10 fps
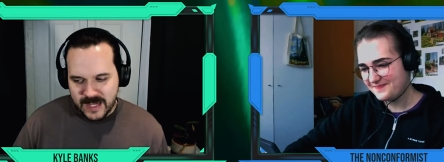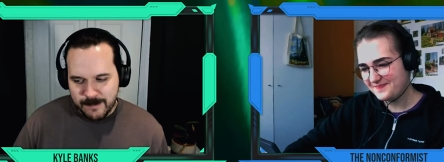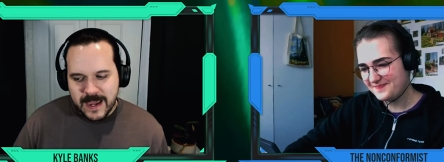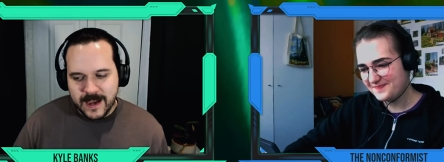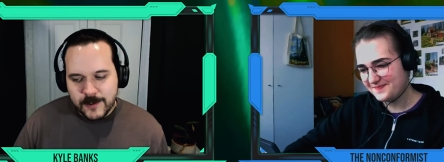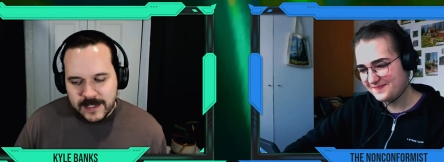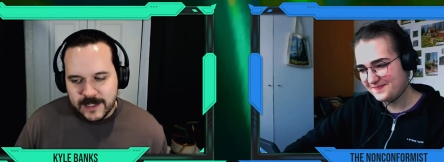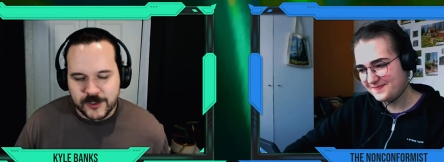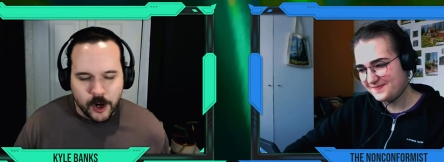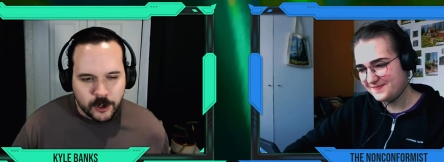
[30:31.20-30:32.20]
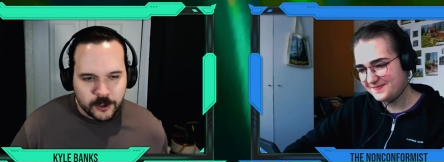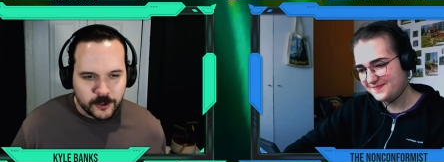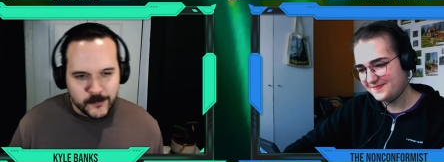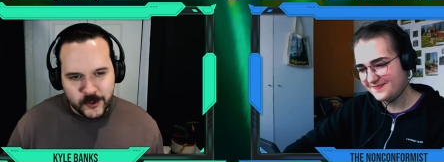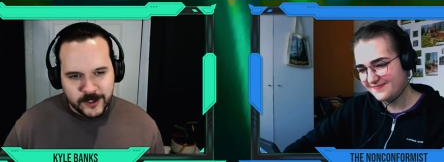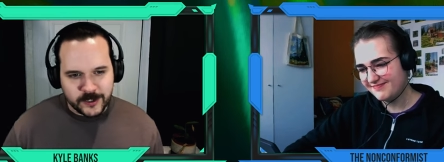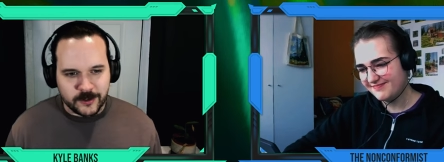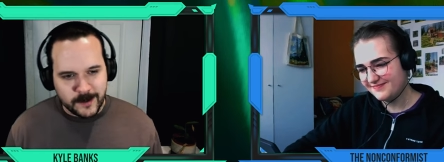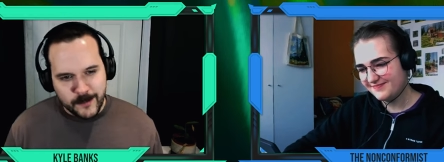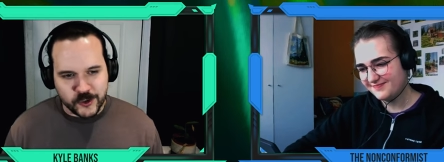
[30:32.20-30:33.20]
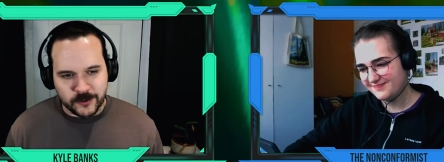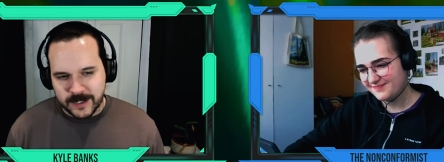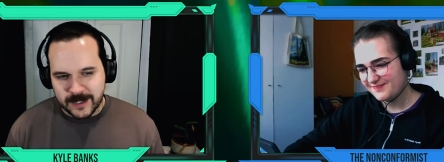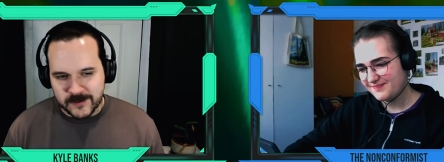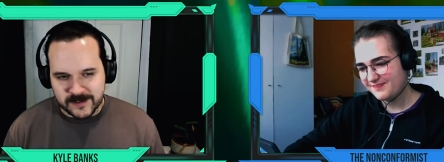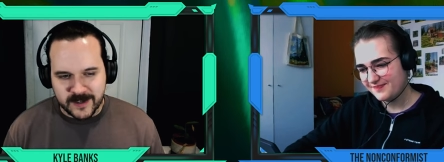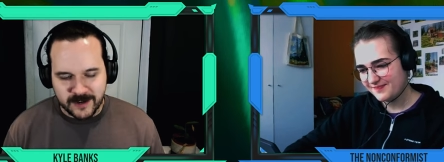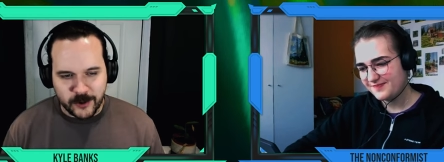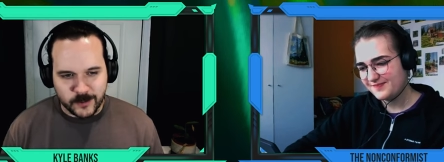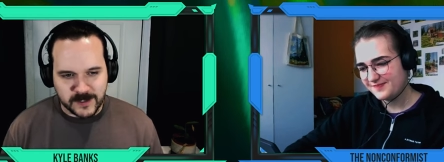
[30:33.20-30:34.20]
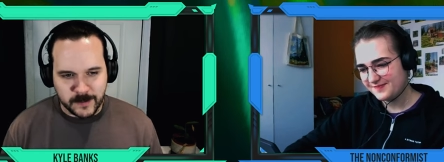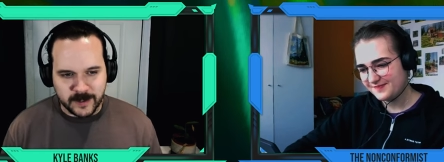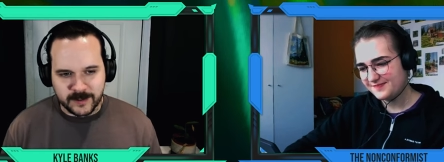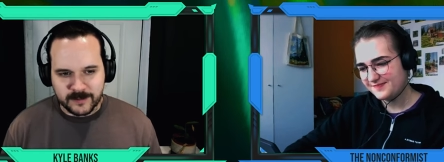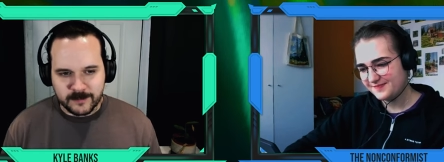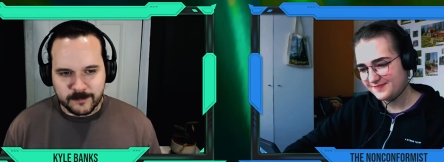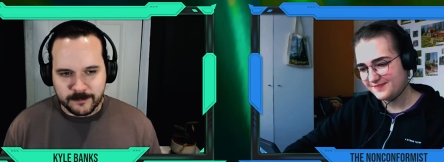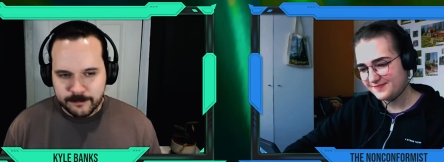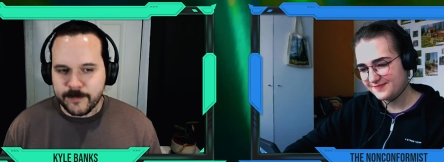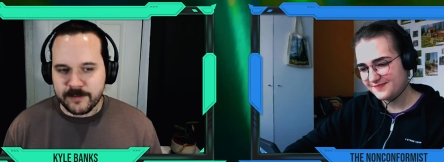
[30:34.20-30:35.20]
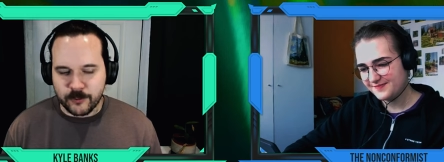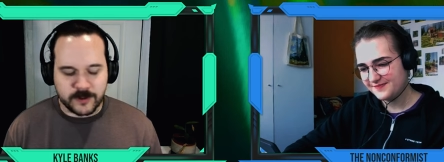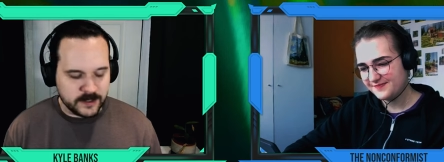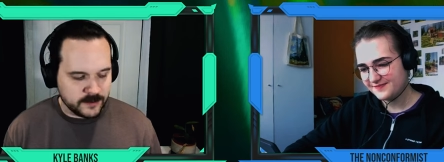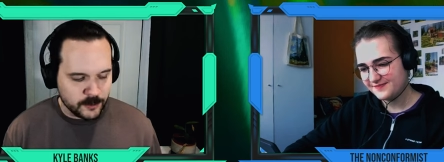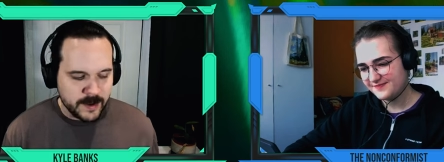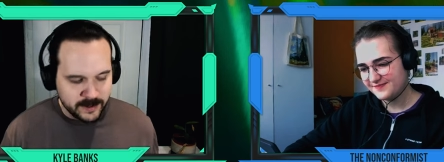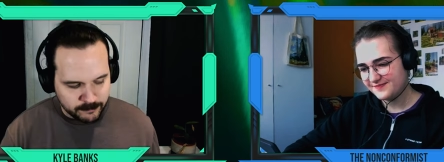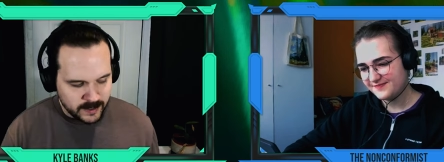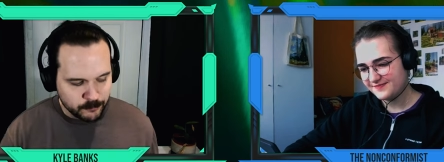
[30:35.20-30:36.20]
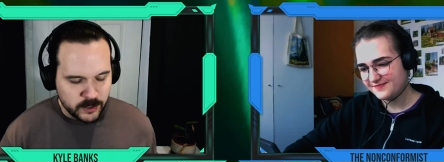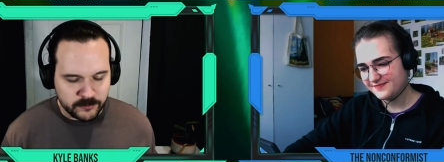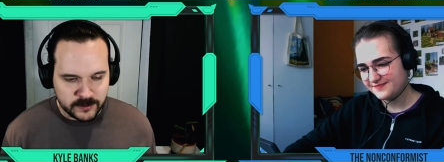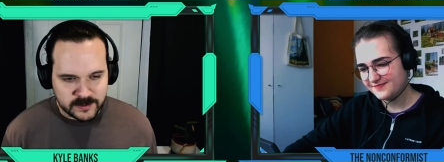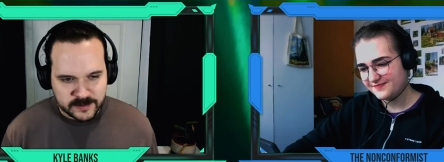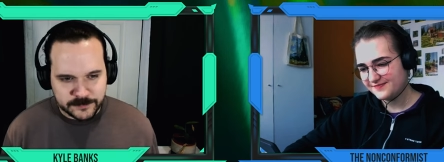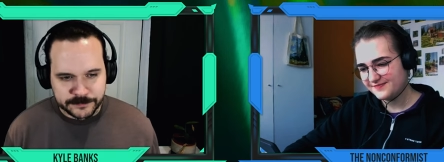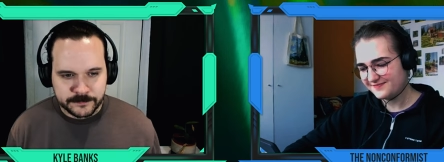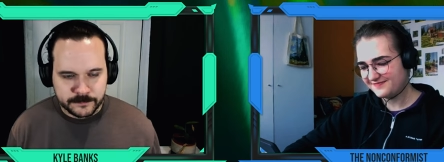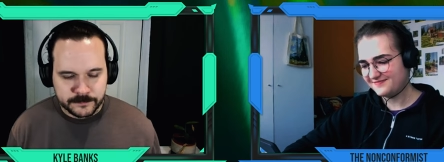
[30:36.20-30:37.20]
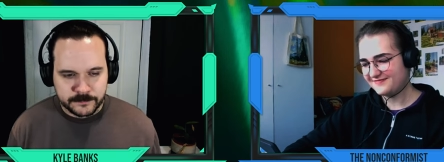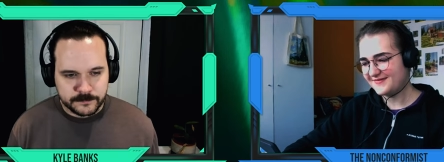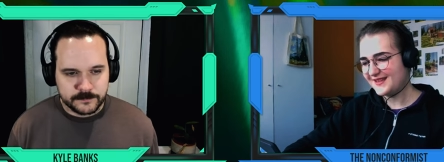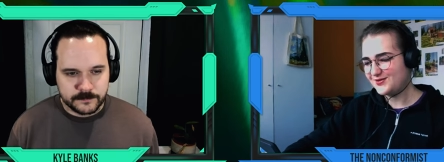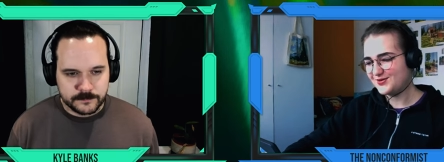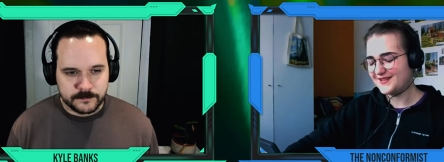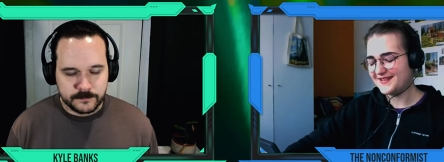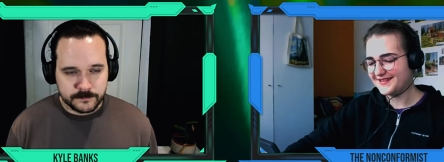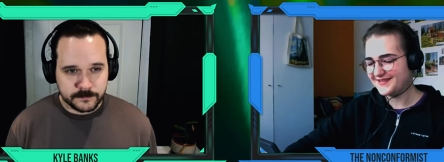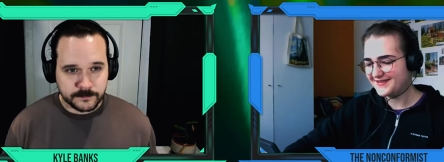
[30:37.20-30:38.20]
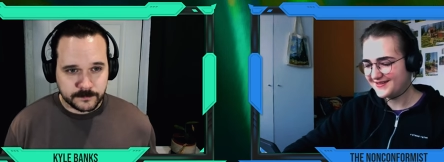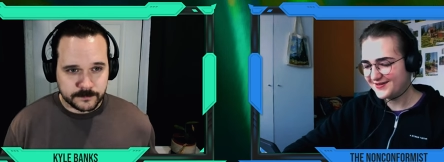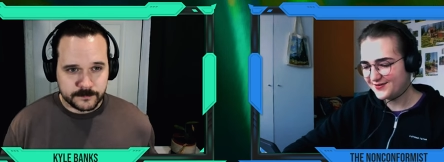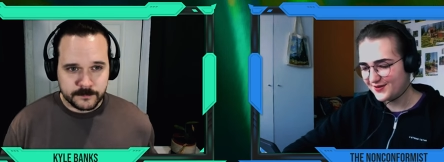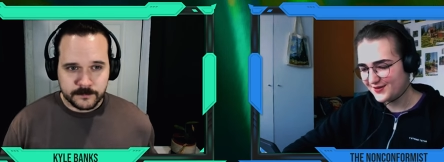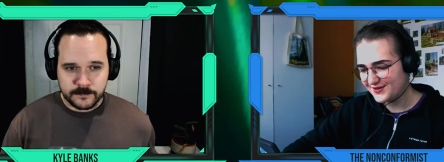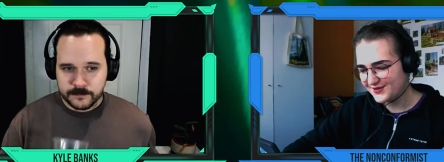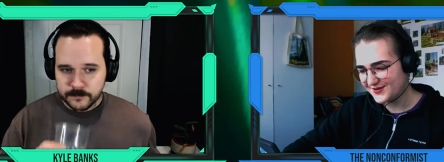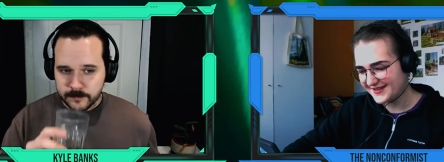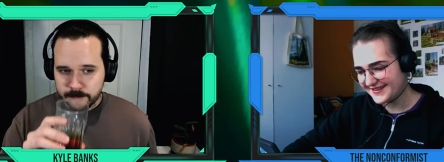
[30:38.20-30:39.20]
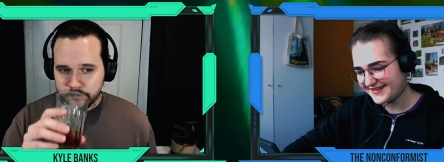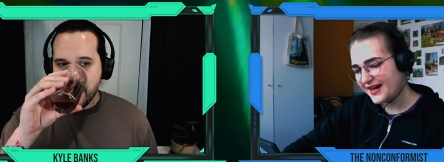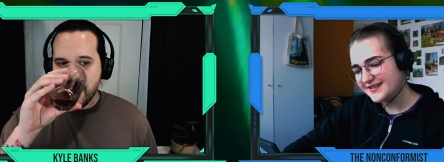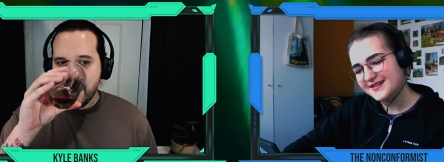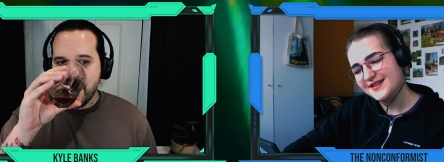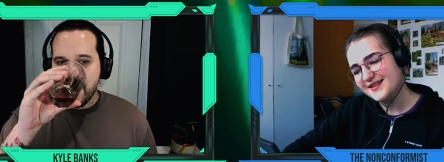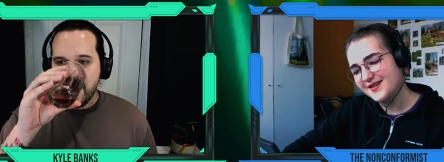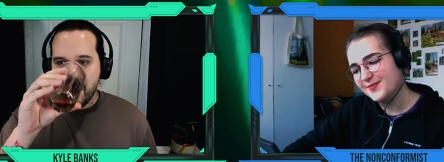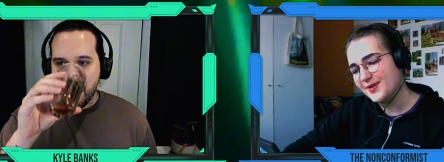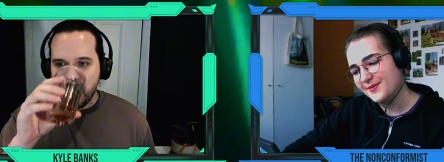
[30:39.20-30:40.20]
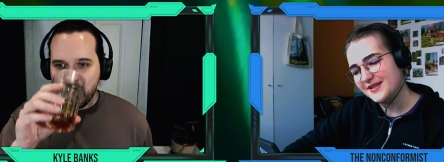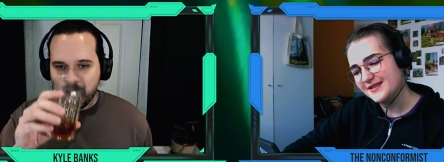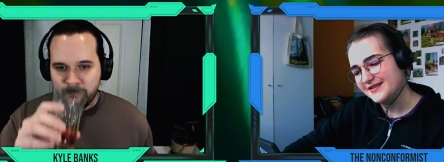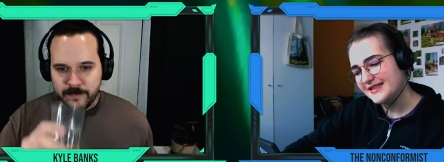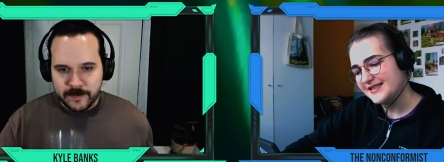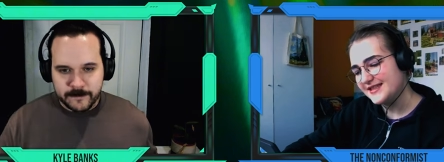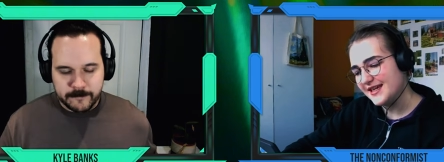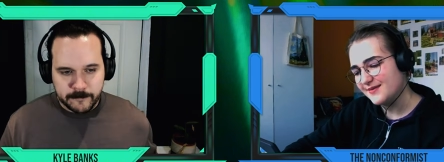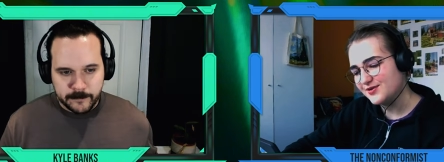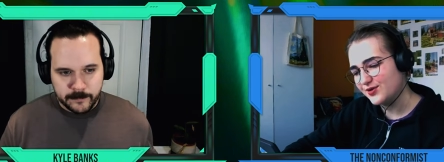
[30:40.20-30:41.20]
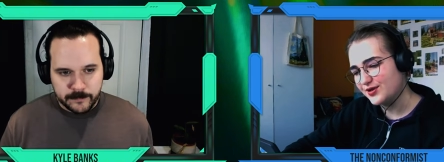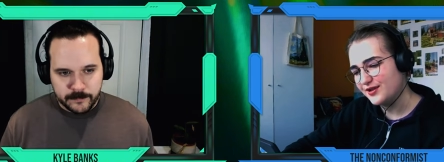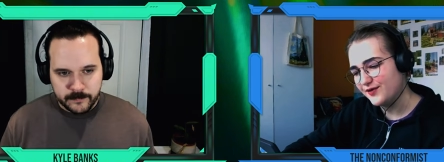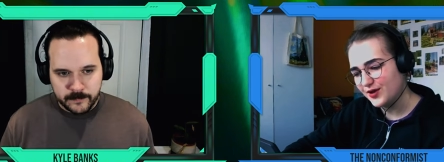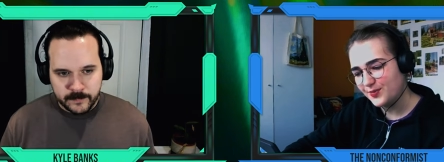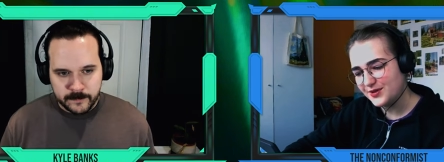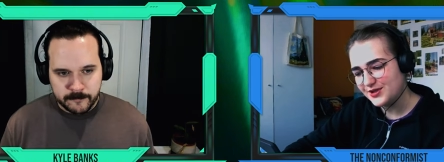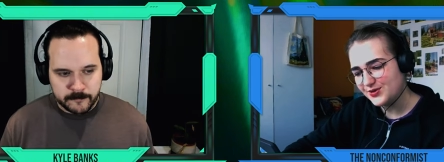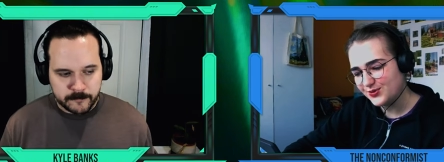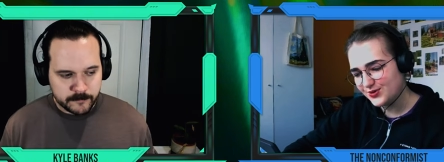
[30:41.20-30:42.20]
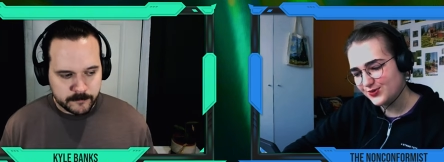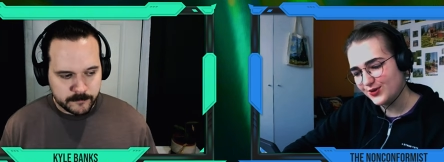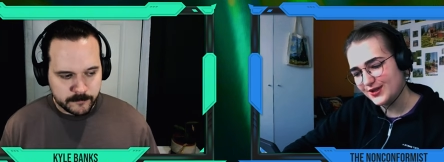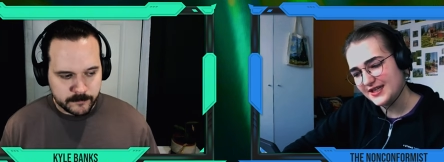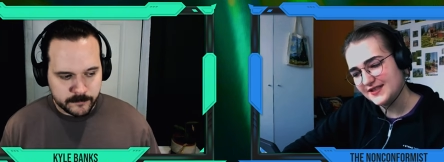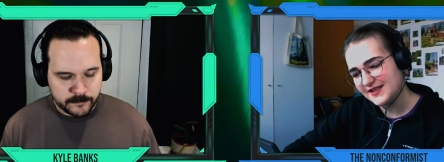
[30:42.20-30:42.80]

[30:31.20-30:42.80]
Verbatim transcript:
Speaker 1: But yeah, I would say like darker, moodier, emotional games is kind of always my my forte or my my preference.
Speaker 2: Mm-hmm. Interesting. Are there any upcoming indie games or developers whose work